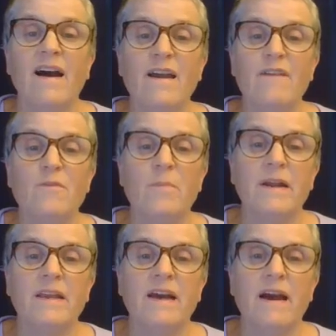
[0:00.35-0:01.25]
Hi,
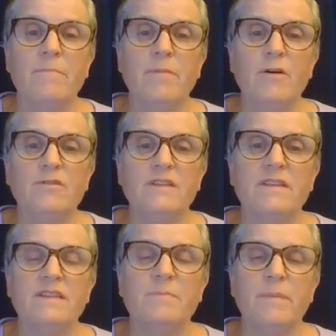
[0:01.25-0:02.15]
everybody. I
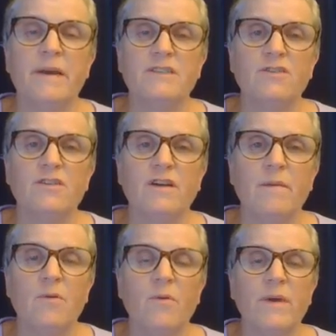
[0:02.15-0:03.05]
posted this picture a
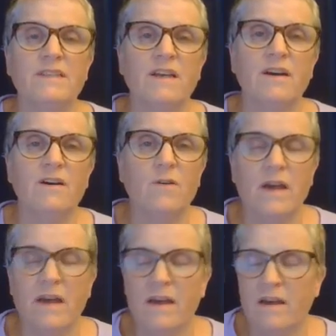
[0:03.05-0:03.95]
couple weeks ago
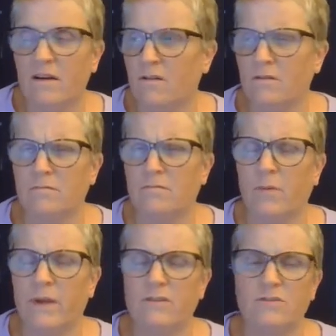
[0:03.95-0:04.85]
or a
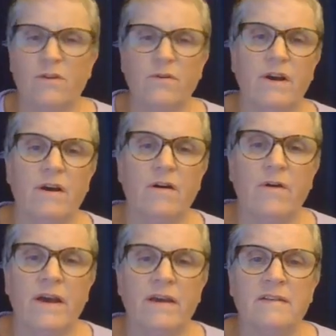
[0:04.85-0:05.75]
week or so
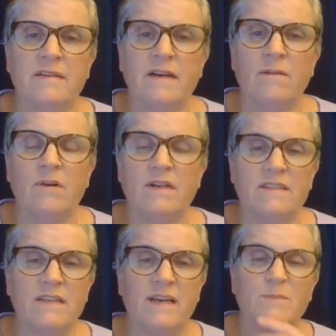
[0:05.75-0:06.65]
ago, and I
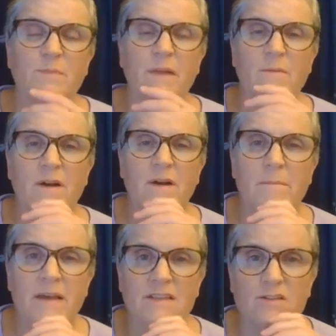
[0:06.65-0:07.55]
wanted to explain what it
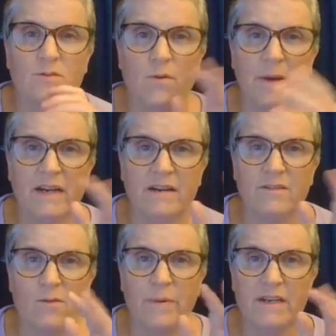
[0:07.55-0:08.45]
meant. So
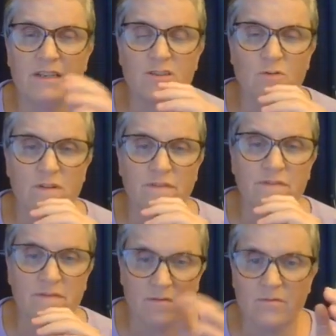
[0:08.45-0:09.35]
Rebecca, Rebecca sort
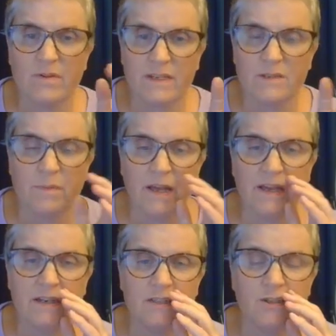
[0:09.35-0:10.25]
of
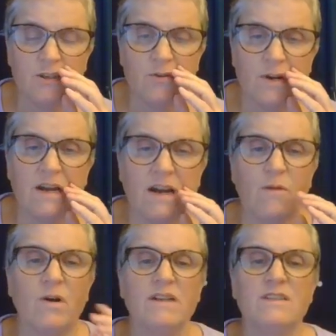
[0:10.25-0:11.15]
explained it too, and I,
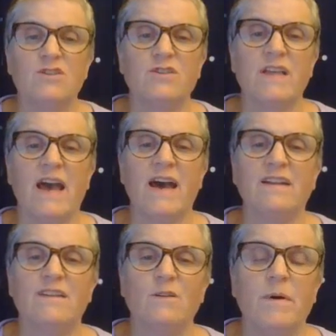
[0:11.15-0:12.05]
I wanted to just
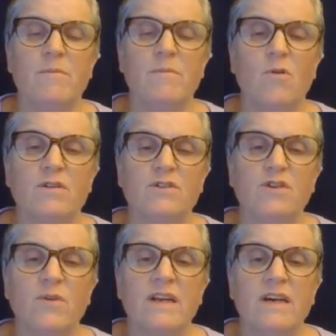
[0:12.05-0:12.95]
add a little bit more
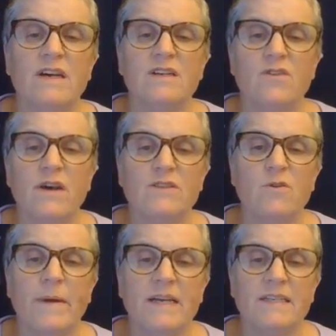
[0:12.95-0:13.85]
to it. So as
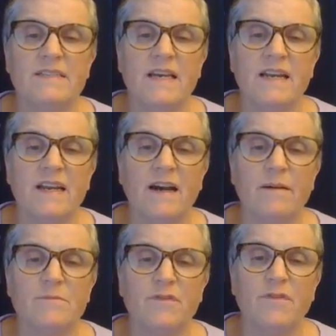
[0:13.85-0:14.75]
Rebecca said, it
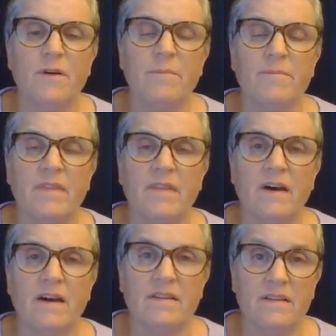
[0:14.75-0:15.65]
comes from the,
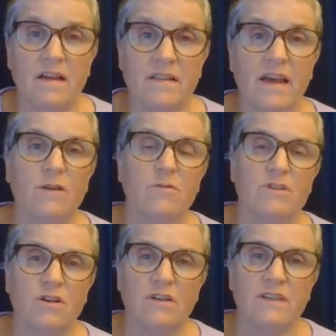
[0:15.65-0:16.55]
a, a,
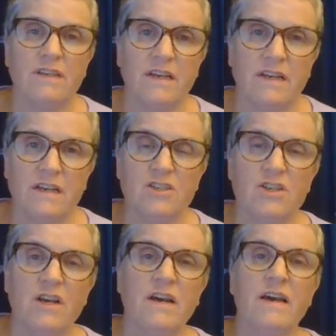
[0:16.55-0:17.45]
language called
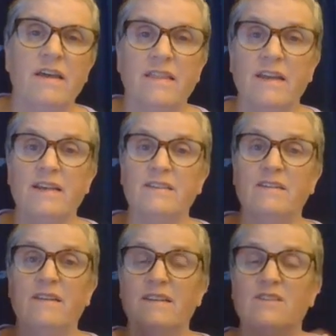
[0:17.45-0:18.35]
Yiddish that
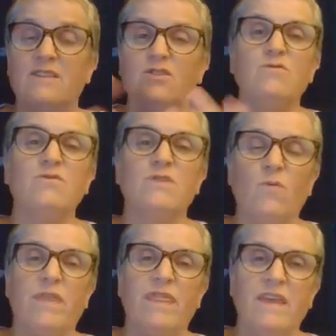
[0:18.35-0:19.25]
is used
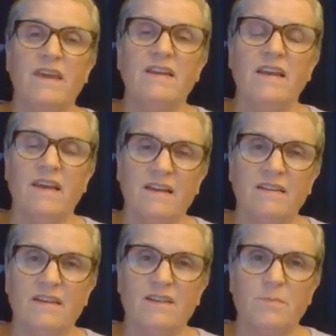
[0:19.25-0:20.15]
within
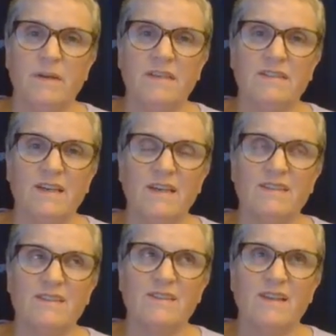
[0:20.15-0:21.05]
English because
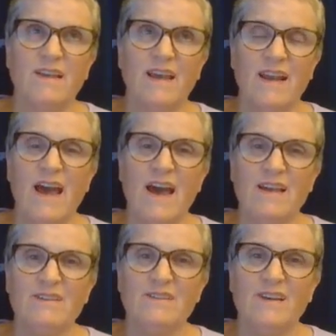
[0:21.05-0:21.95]
it's it
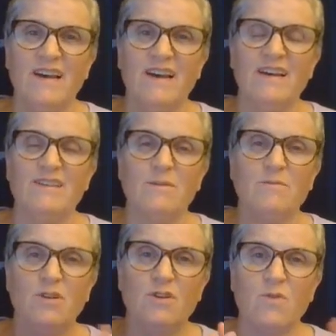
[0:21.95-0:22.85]
has
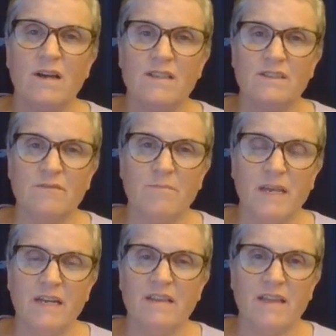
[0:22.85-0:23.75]
some nuance of
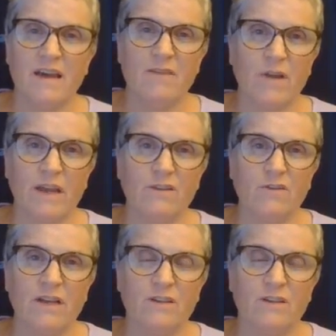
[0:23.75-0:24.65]
meaning that
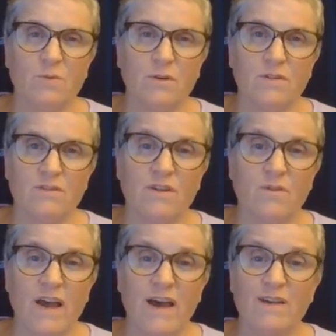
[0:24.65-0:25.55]
regular English words
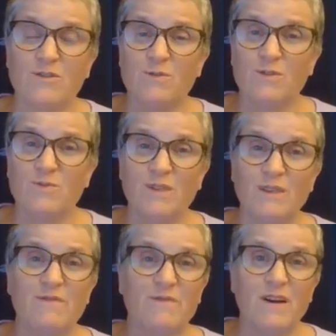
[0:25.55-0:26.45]
don't have. So it's
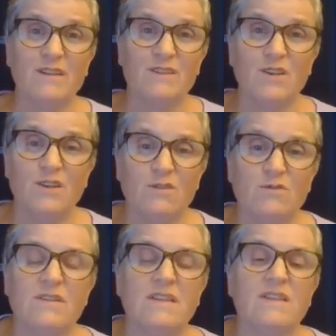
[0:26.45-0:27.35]
really fun to
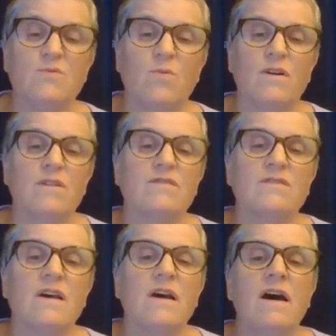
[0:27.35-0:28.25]
use these words.